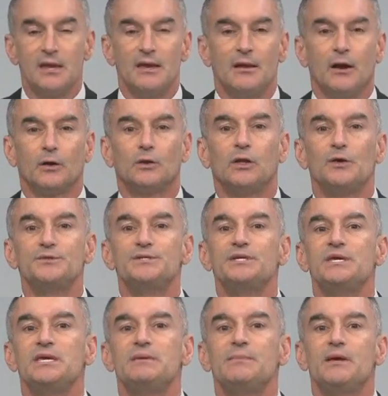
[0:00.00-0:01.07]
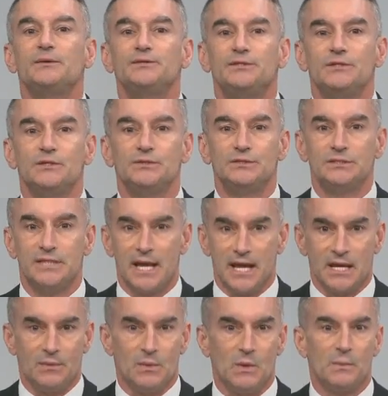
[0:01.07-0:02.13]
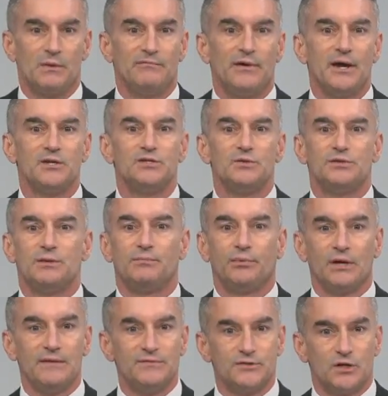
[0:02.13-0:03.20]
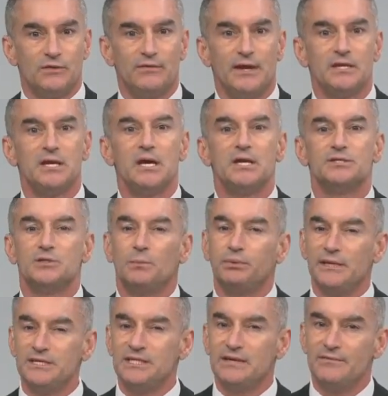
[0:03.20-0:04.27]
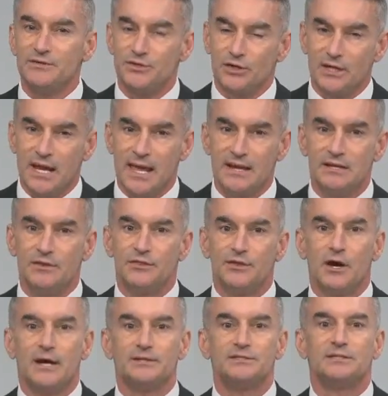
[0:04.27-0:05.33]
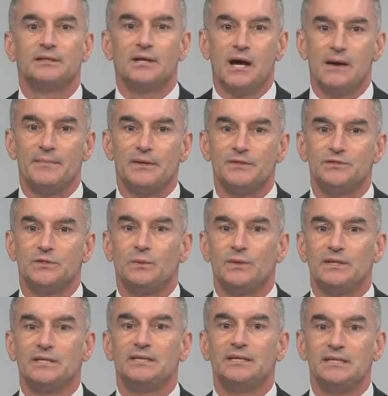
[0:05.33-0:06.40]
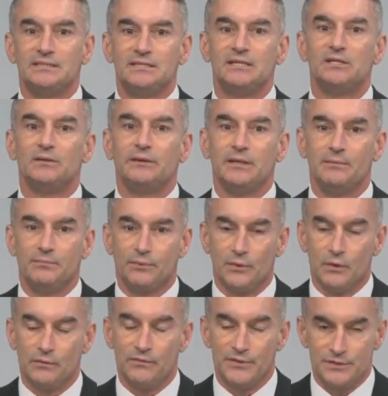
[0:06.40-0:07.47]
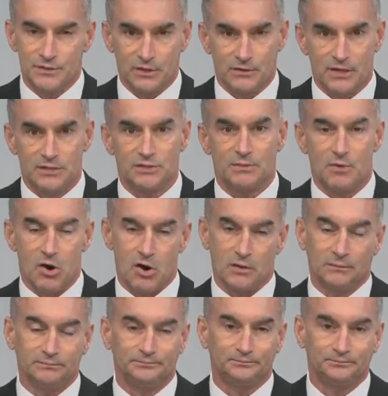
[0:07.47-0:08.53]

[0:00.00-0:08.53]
In our closing email to you today, we will provide you with a brief survey, so please give us your candid thoughts and comments so we can continually improve the series tomorrow.